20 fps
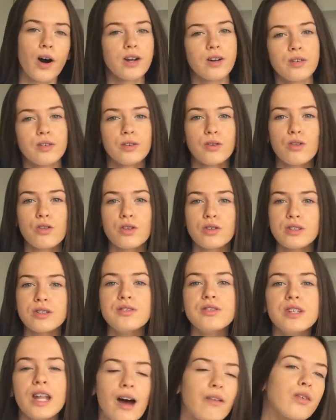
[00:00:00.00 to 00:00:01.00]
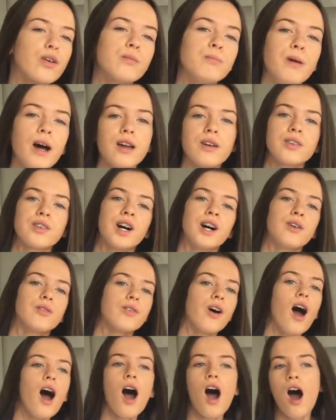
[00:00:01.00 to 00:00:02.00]
I know you should never compare yourself.
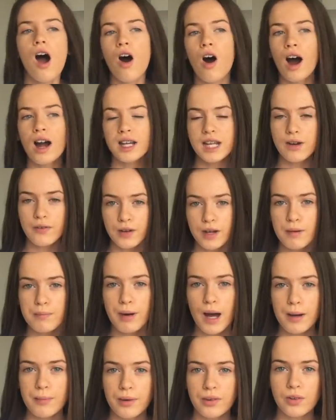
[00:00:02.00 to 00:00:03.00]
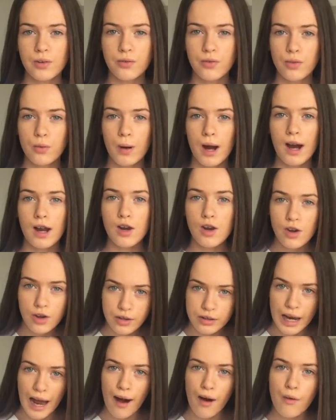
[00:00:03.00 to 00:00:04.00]
I never compare myself with the way I
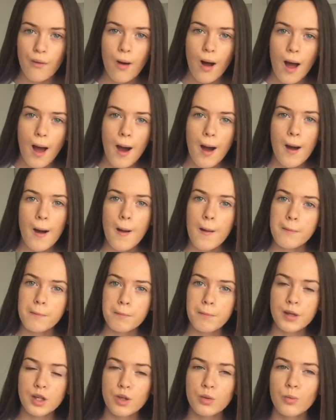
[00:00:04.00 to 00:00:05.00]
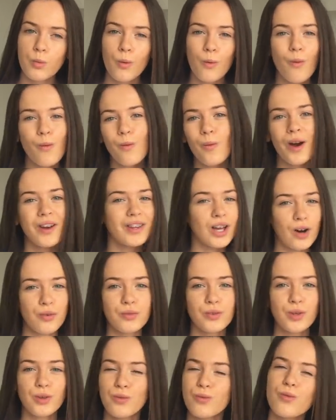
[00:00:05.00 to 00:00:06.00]
look now. But you will always
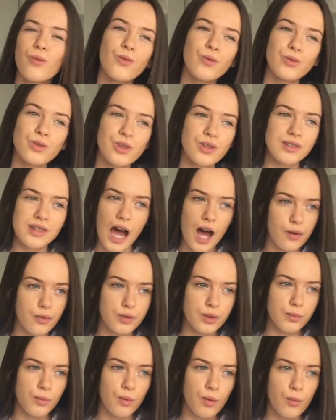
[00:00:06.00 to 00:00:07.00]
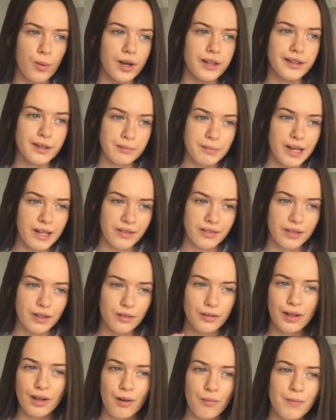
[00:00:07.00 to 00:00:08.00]
have, you just have to, will always compare
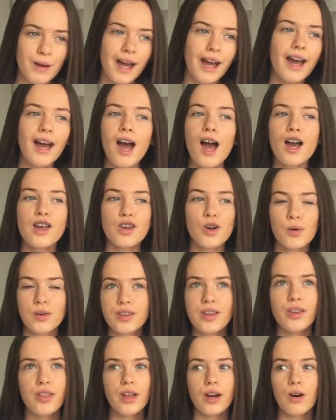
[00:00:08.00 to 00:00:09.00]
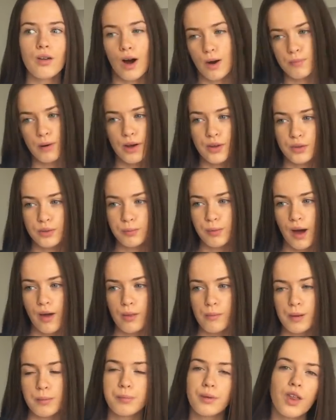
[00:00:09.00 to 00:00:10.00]
yourself a little bit. You're always going to think, oh, that person's better
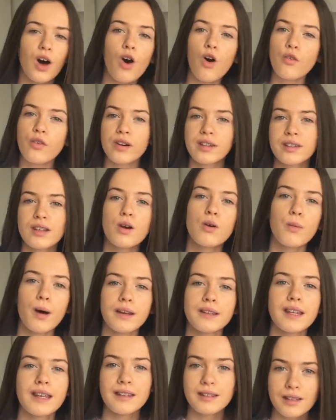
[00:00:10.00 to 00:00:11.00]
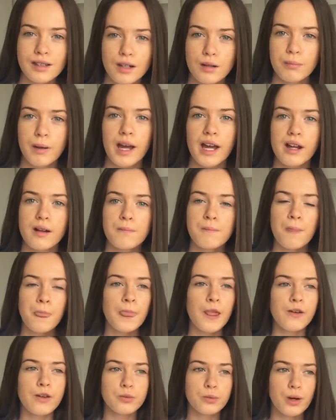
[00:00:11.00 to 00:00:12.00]
than me. But that obviously always is going to be.
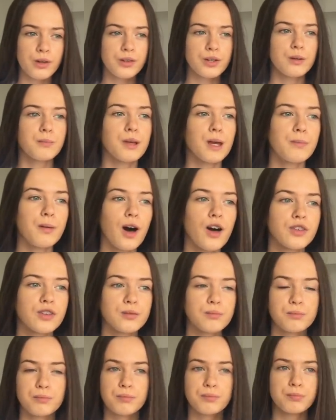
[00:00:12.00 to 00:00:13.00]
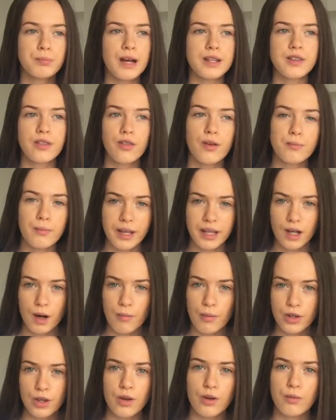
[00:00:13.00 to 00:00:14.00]
There's always going to be a person better at
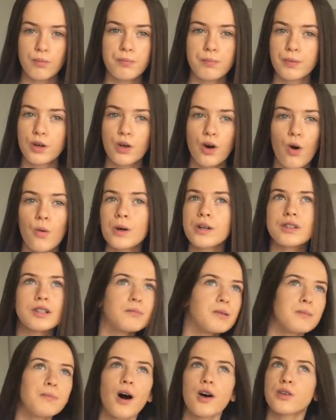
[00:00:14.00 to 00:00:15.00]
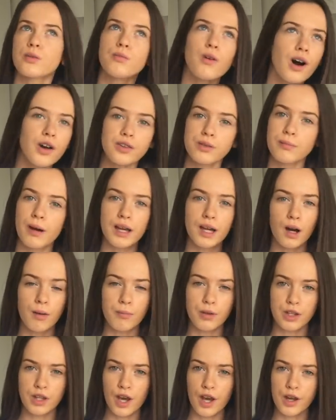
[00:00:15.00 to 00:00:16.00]
makeup than you. Always going to be a person worse at
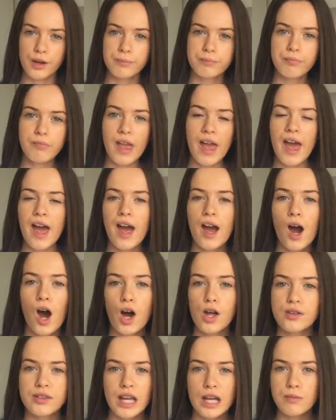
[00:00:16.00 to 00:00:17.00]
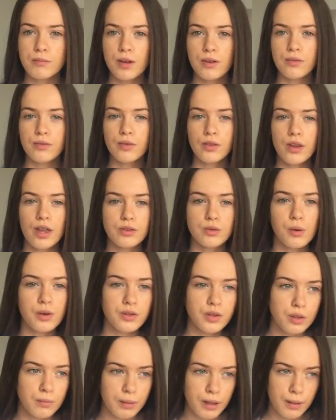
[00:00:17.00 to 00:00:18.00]
makeup than you. Same with, there's
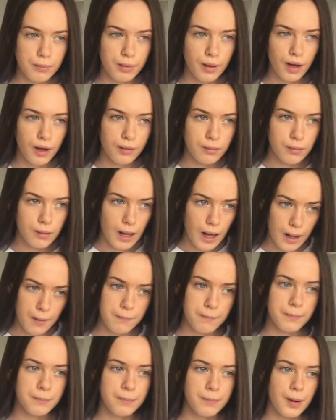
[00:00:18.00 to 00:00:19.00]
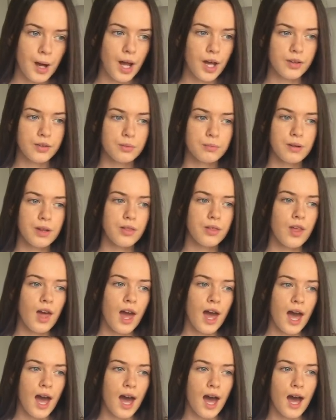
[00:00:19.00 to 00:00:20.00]
always going to be a person with
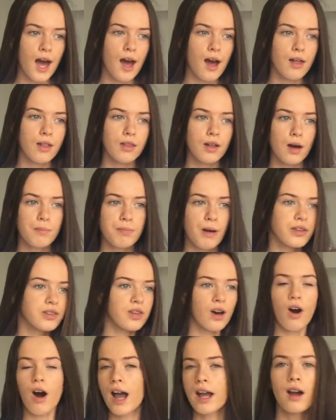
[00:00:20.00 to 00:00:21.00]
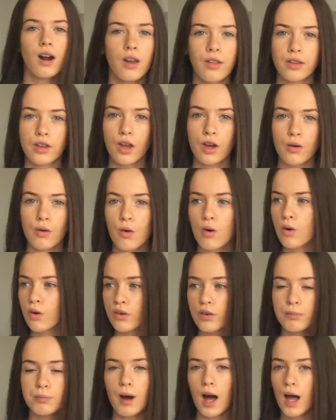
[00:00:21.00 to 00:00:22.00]
a better eye colour than you,
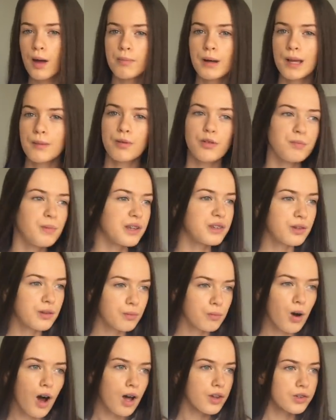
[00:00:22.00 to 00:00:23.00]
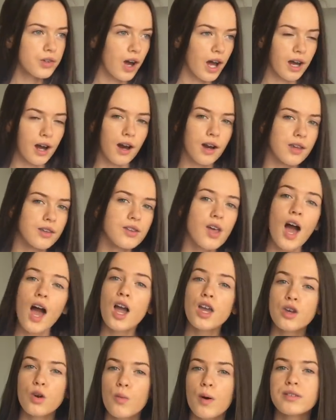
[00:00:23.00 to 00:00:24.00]
or people with better, worse eye colours.
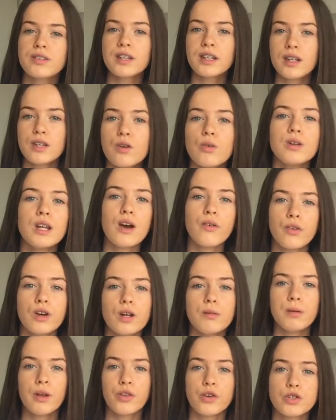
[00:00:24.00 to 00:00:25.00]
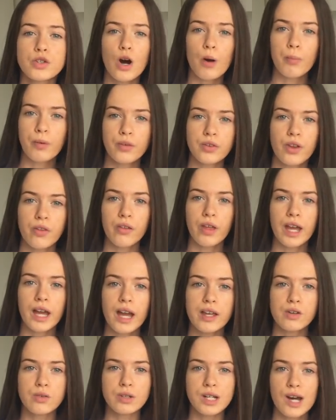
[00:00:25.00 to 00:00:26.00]
You're never going to be the top of
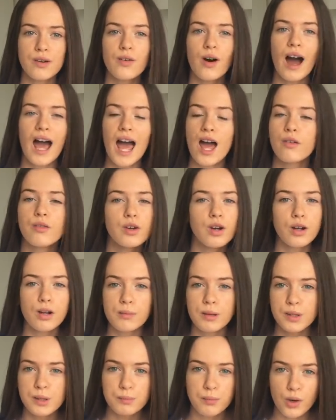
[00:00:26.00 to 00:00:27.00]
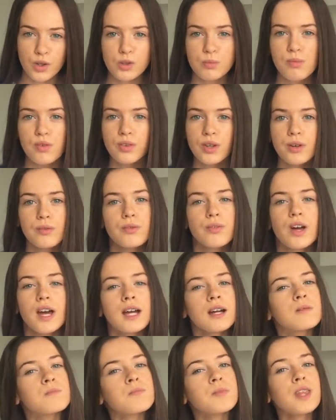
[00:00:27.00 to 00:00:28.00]
something, and you're never ever going to be the bottom of
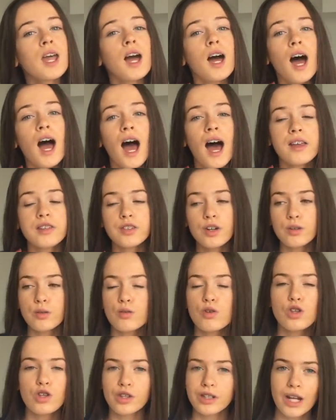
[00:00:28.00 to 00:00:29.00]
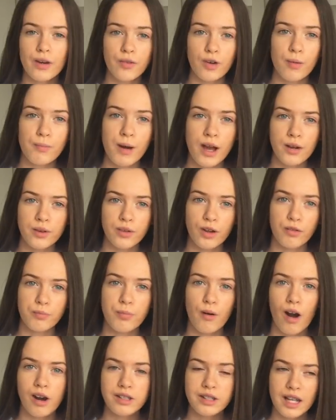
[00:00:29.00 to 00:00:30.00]
something. So you should never compare
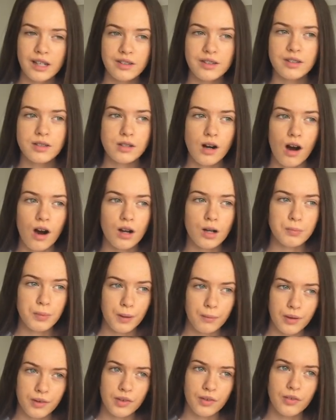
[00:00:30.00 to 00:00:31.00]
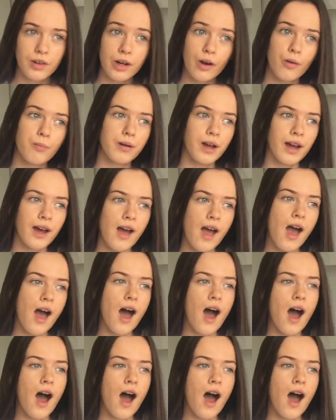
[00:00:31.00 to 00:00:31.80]
yourself. But I did start comparing myself a little bit.